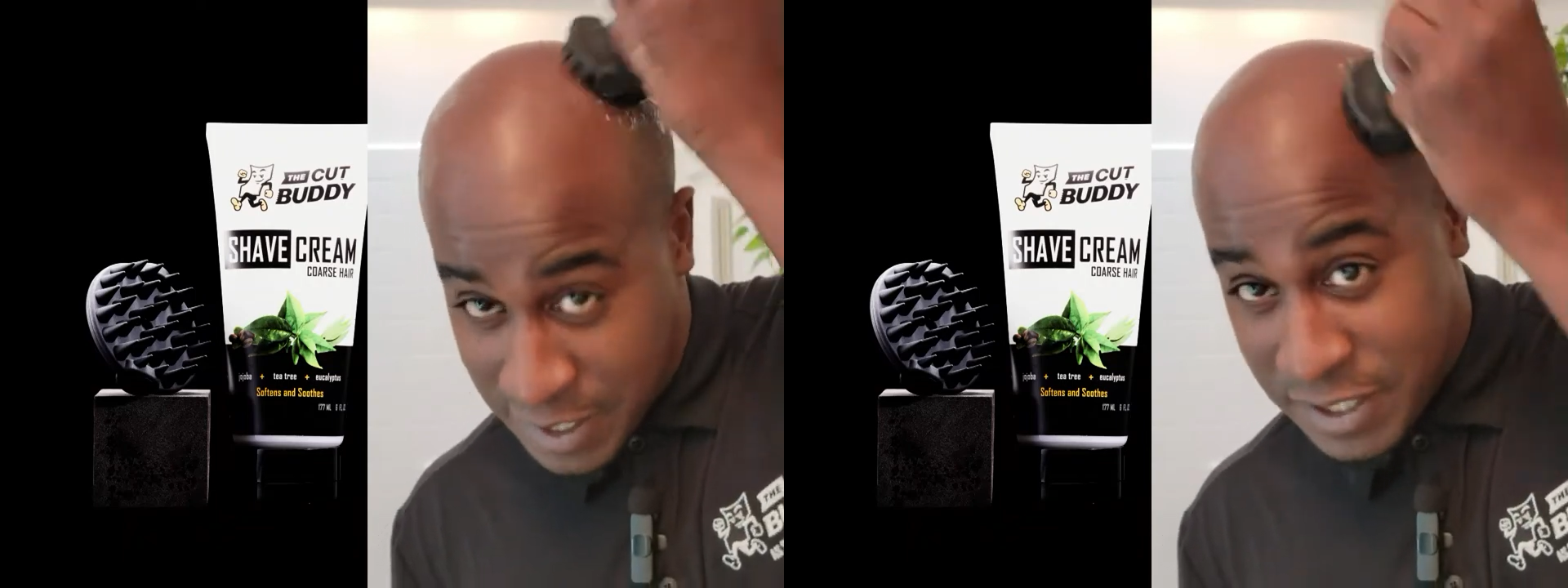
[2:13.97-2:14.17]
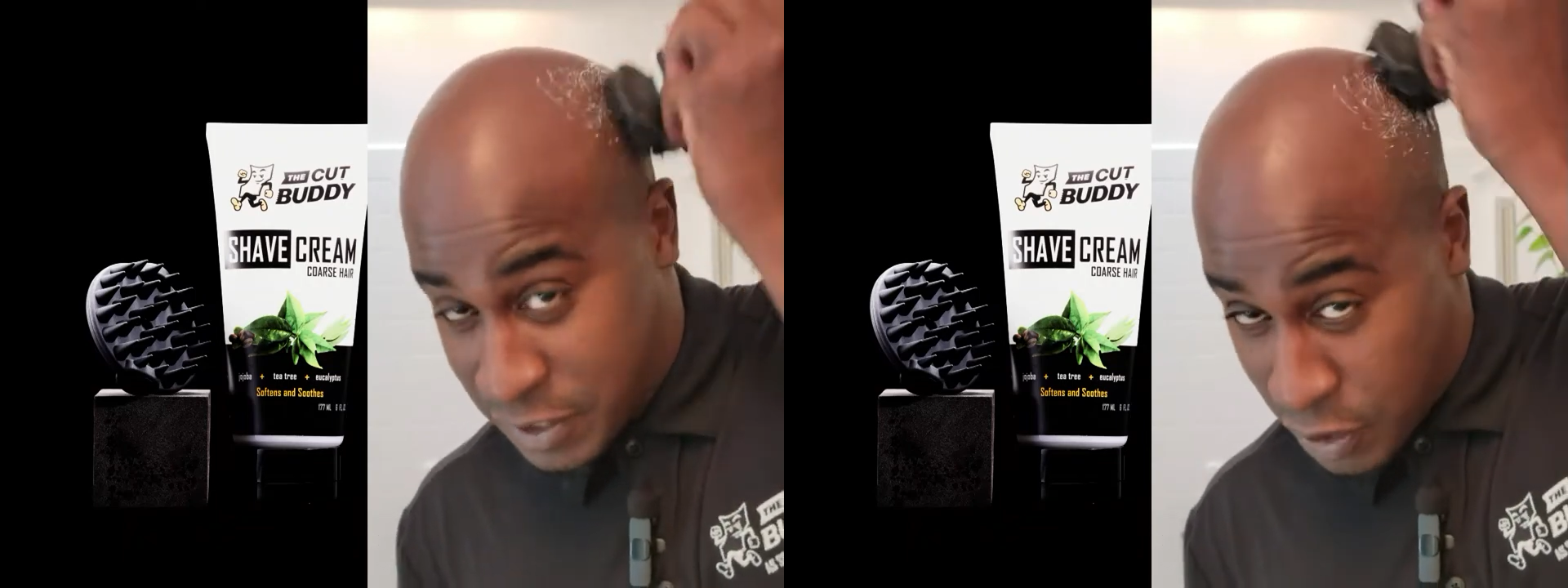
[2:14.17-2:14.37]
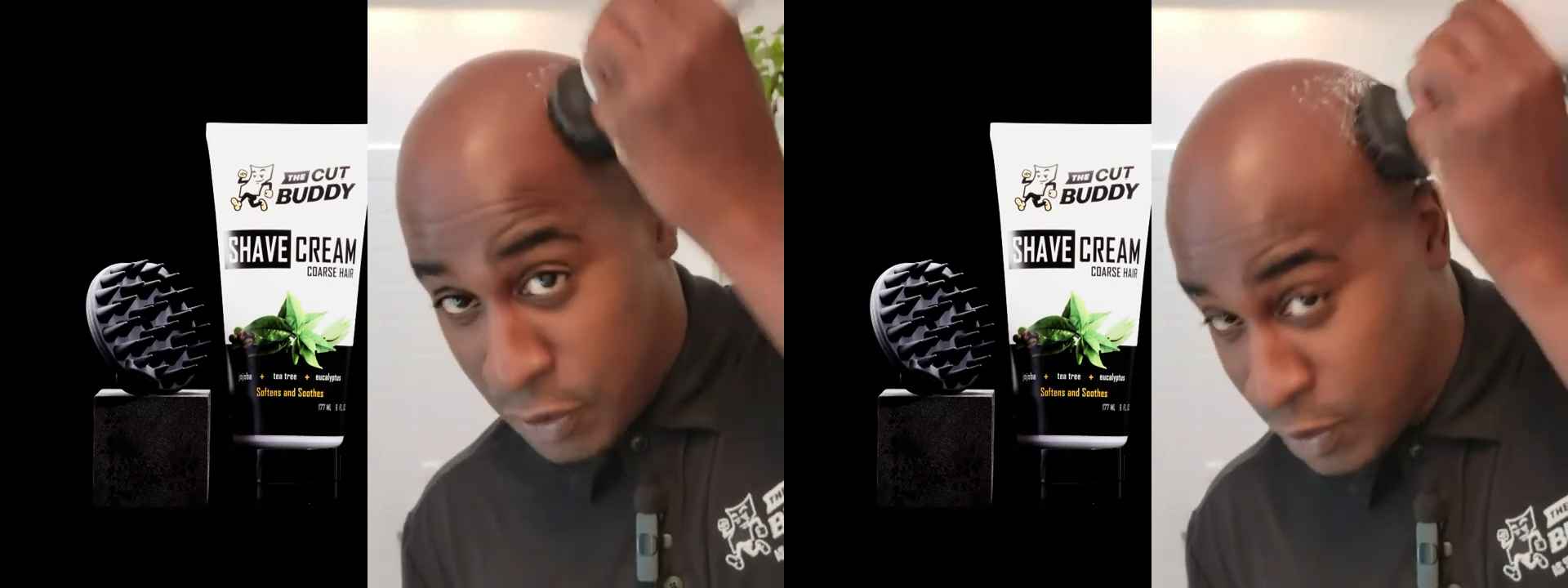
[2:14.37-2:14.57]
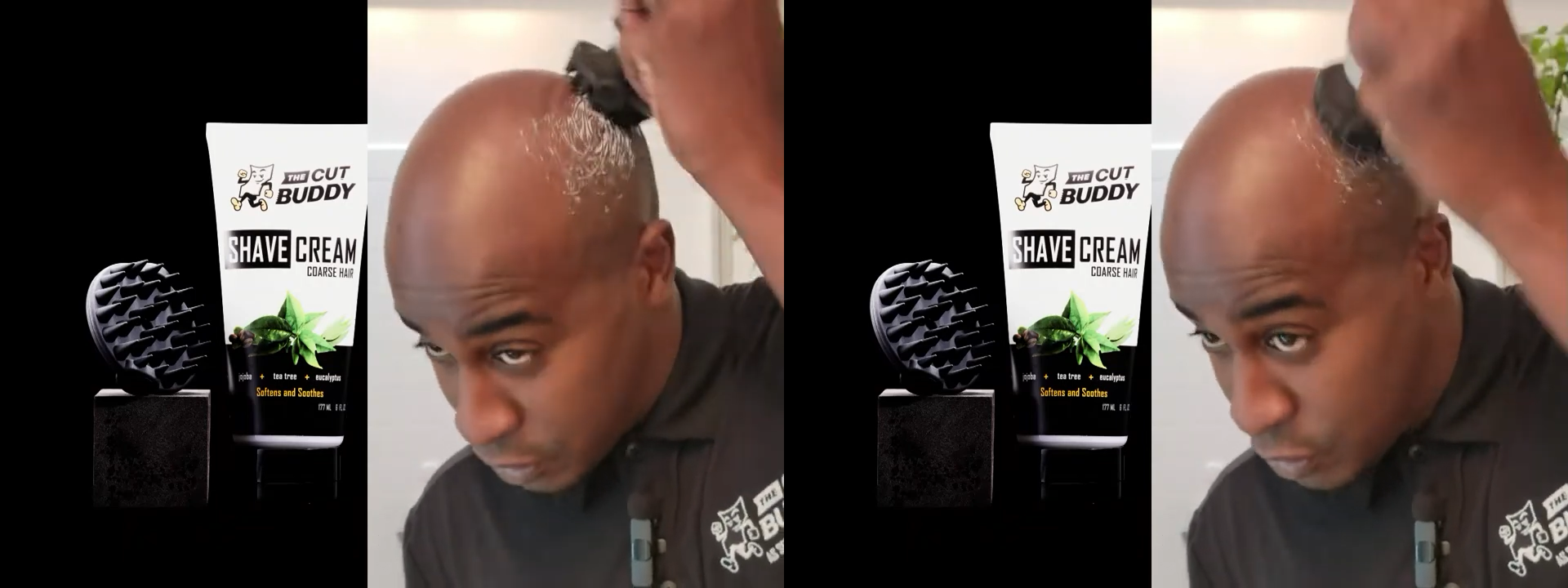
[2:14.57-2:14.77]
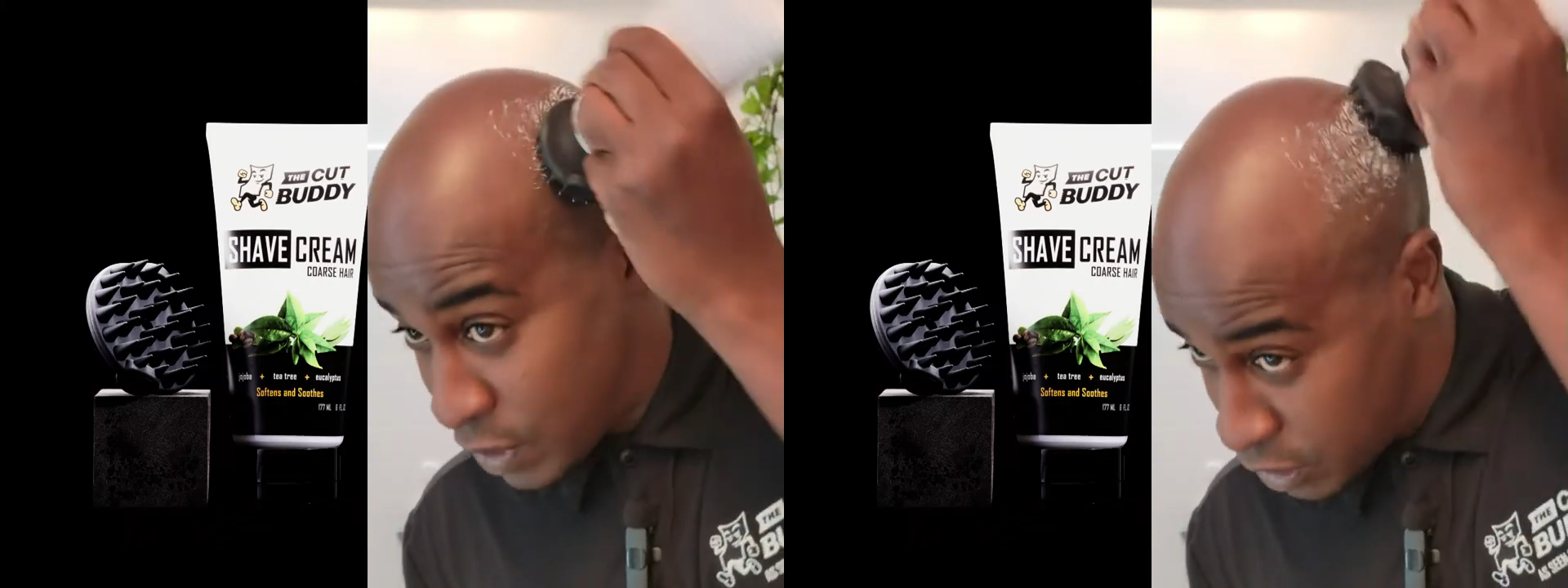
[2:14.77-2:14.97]
So
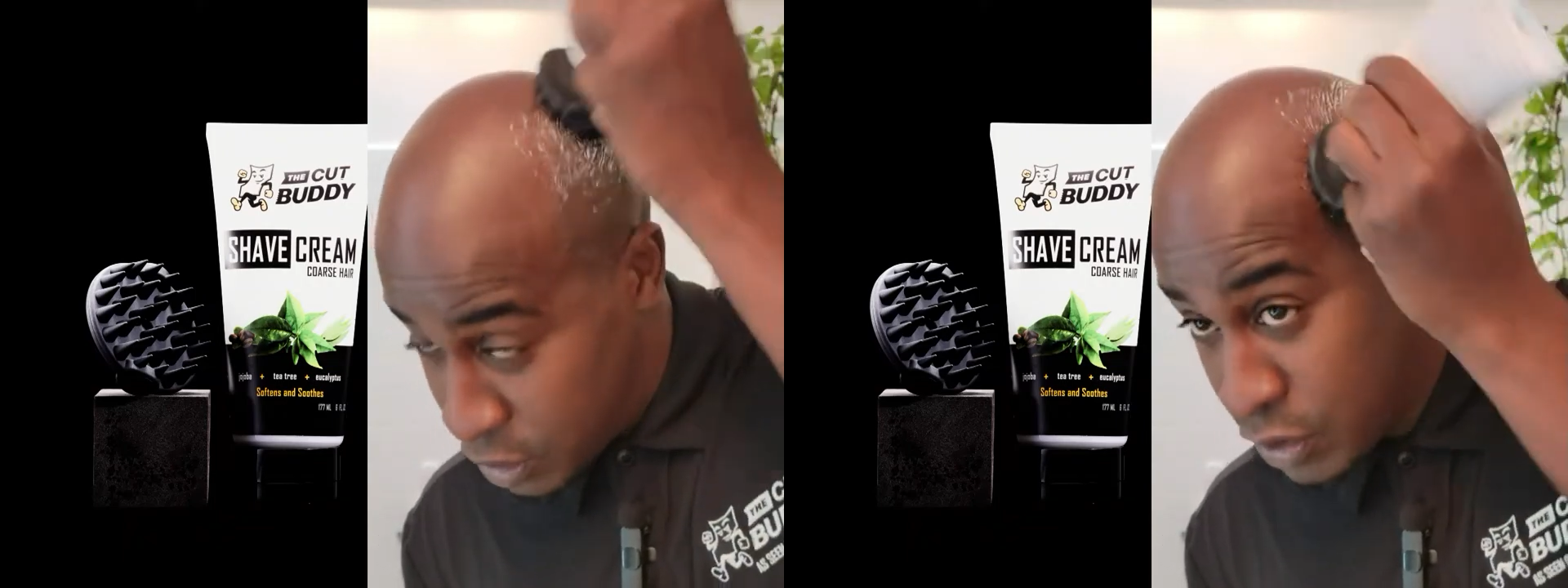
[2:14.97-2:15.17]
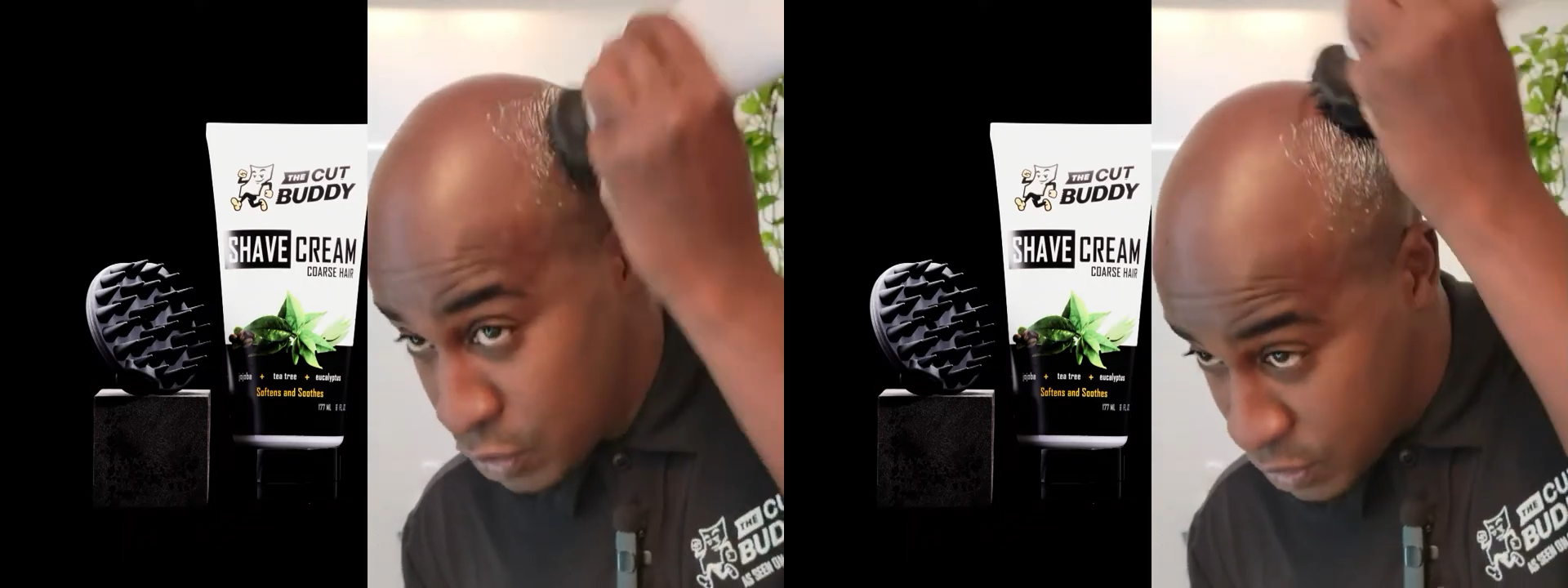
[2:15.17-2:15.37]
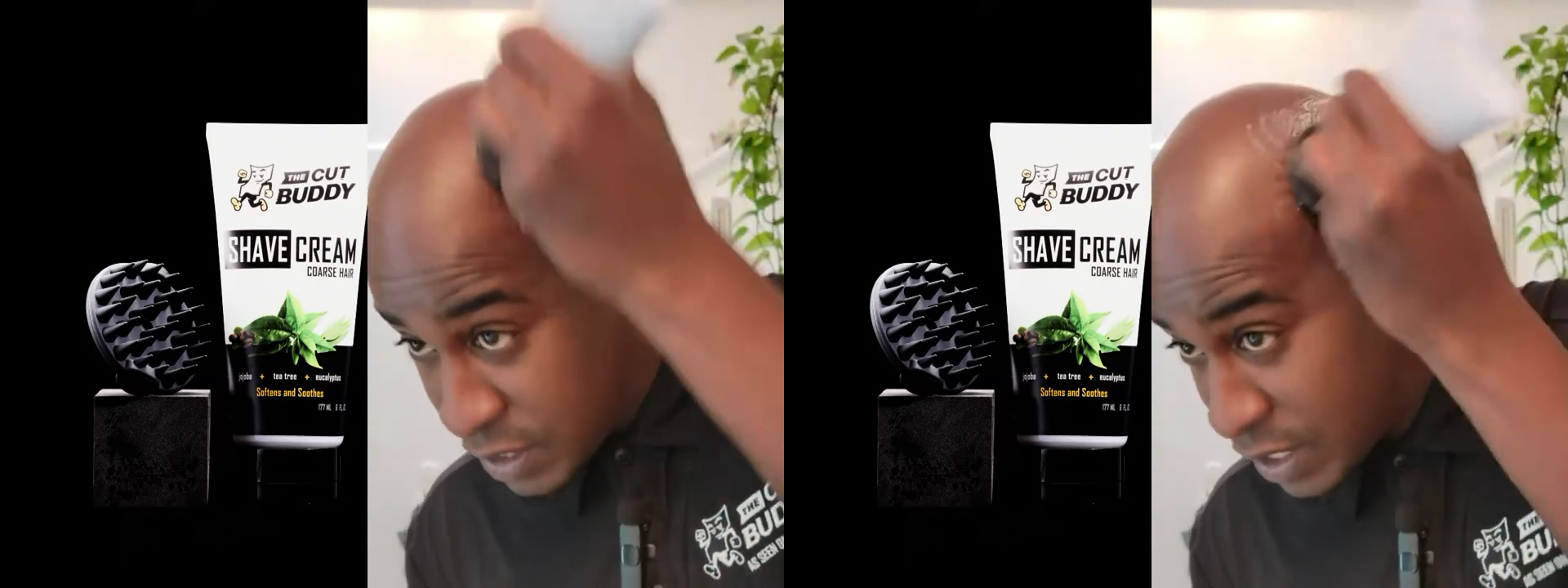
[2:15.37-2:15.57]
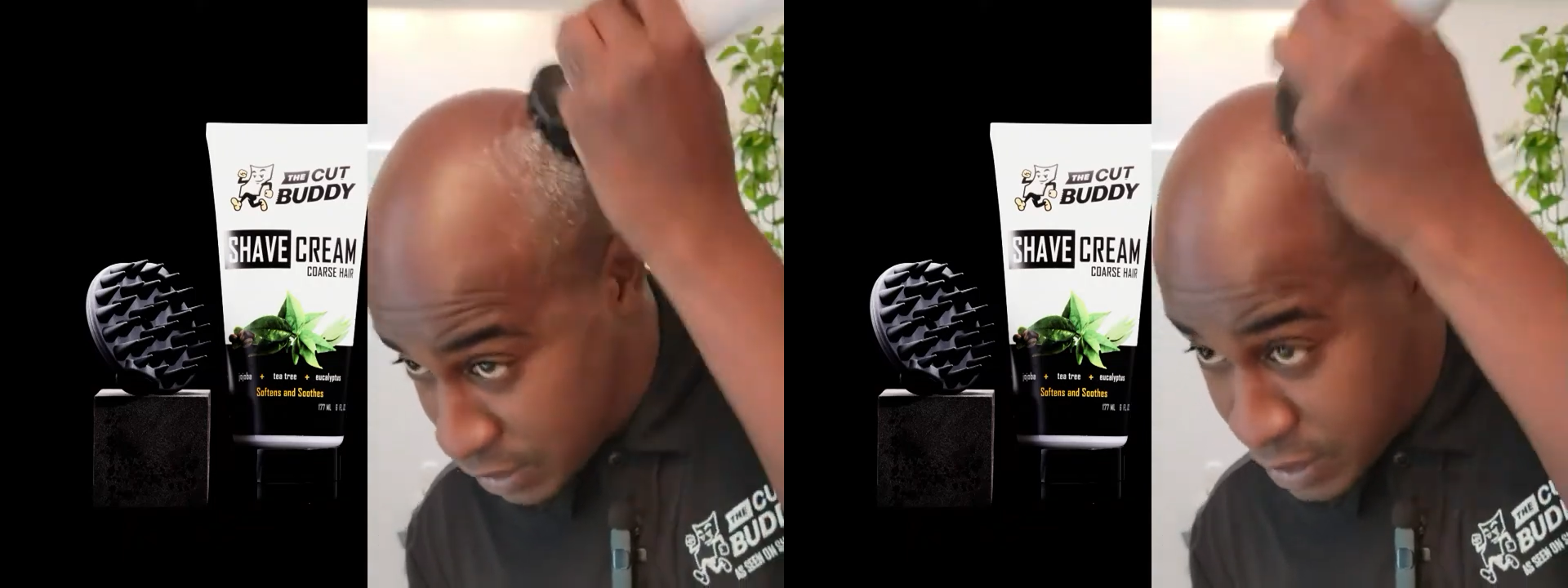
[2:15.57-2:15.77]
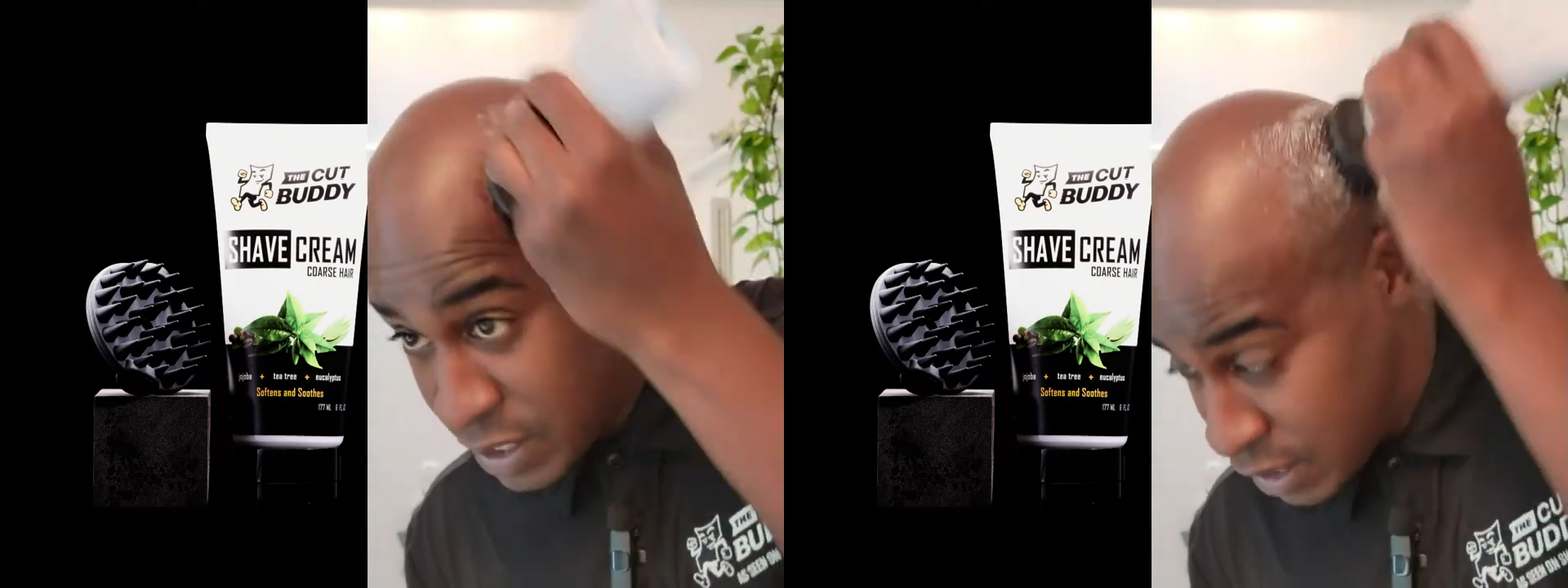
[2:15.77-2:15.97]
you can use
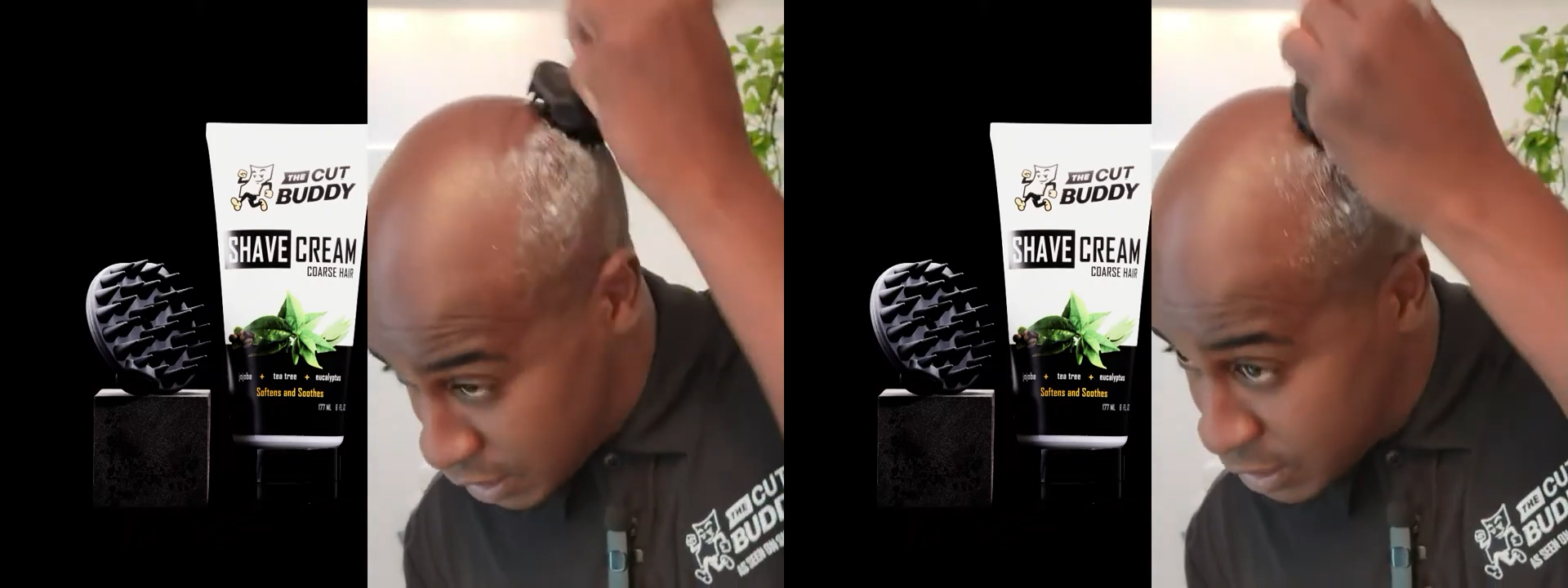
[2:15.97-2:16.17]
this